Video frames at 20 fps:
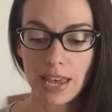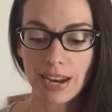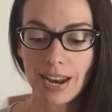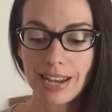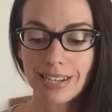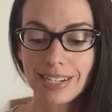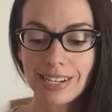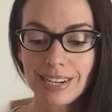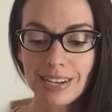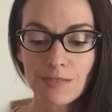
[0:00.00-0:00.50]
And
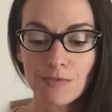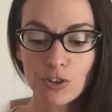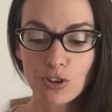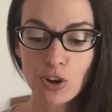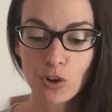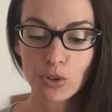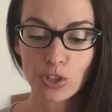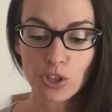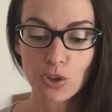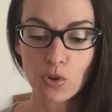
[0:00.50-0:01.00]
I didn't even
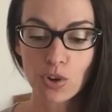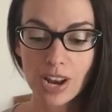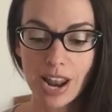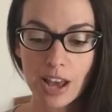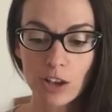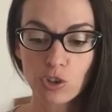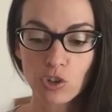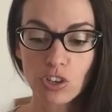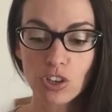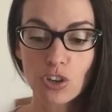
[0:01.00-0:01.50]
know that you could
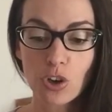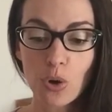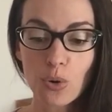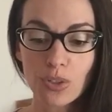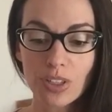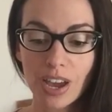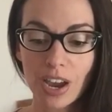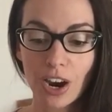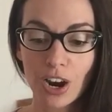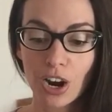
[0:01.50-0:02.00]
actually go
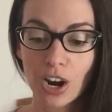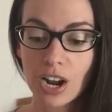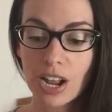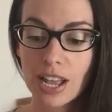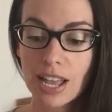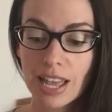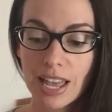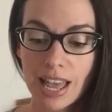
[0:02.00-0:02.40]
there